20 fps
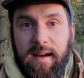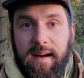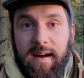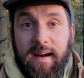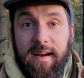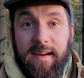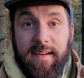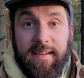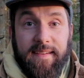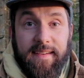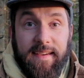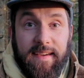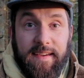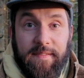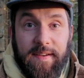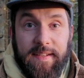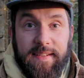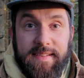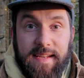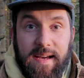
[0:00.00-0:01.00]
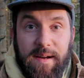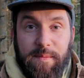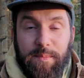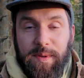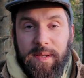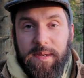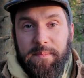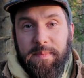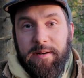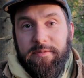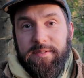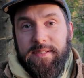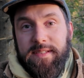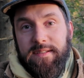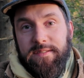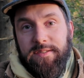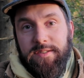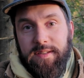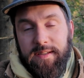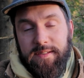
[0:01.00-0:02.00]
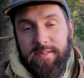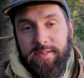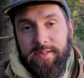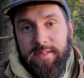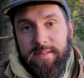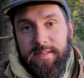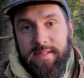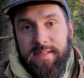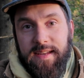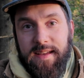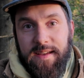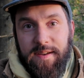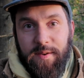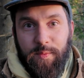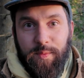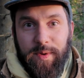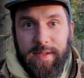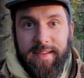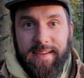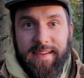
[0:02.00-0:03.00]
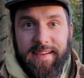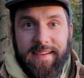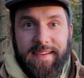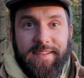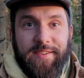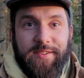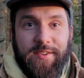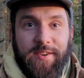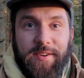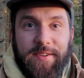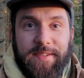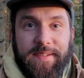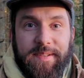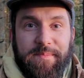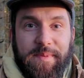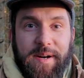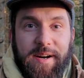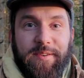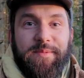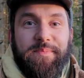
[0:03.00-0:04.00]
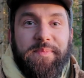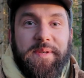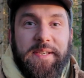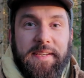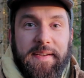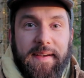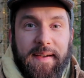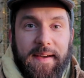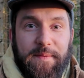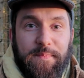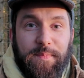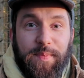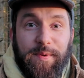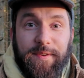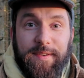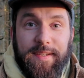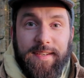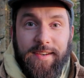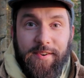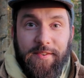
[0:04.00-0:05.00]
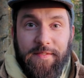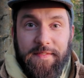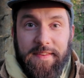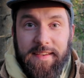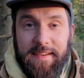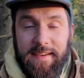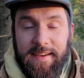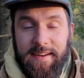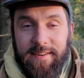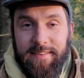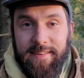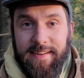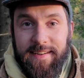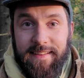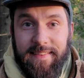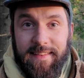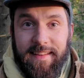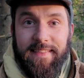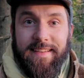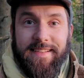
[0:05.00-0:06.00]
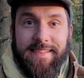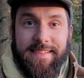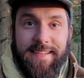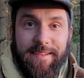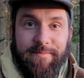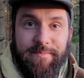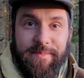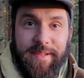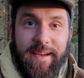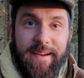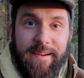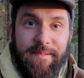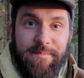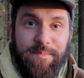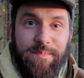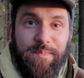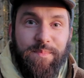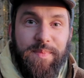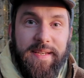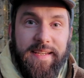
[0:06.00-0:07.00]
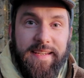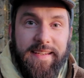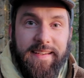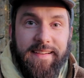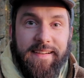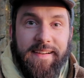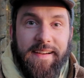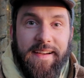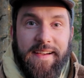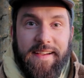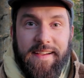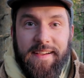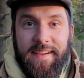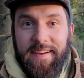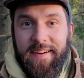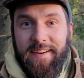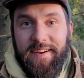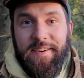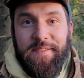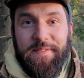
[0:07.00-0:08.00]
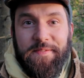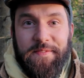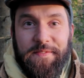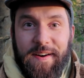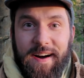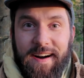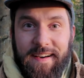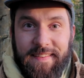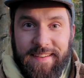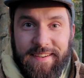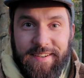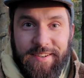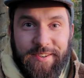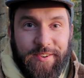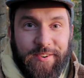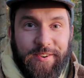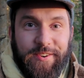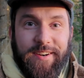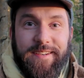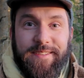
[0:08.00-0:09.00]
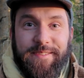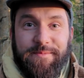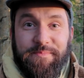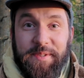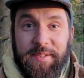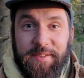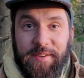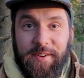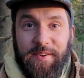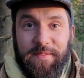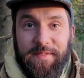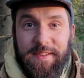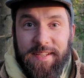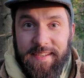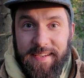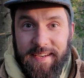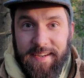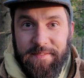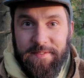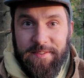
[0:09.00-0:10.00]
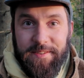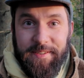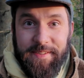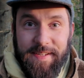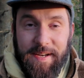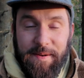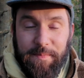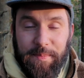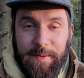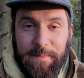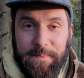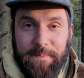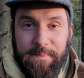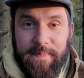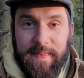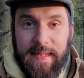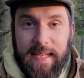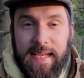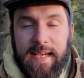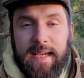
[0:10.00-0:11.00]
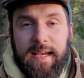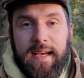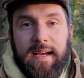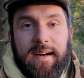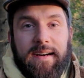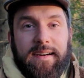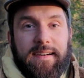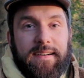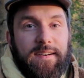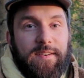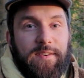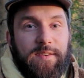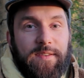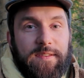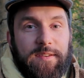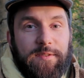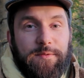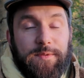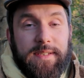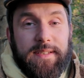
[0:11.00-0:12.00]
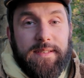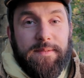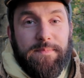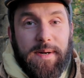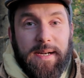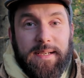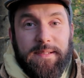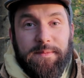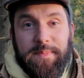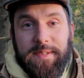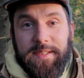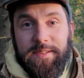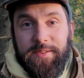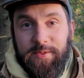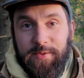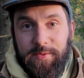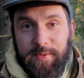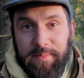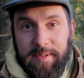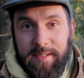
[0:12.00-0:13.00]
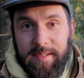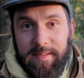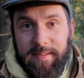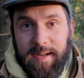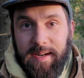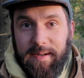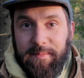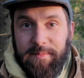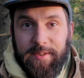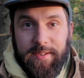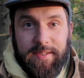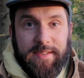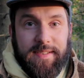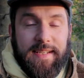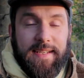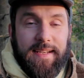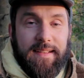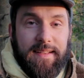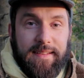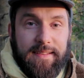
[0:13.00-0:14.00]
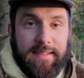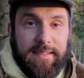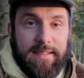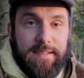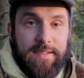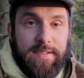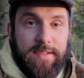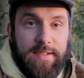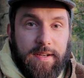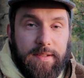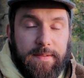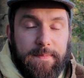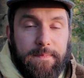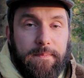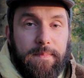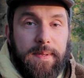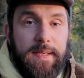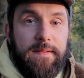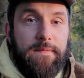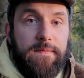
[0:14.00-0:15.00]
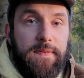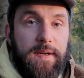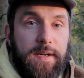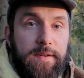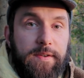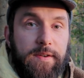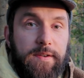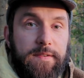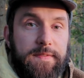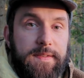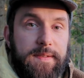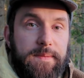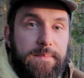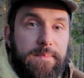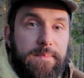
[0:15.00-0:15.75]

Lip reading: I gave an example about such tensions when I talked about being employee of the year and at the same time being father or husband of the year, for example. Although it might be doable, I'm not saying that it is not, but very often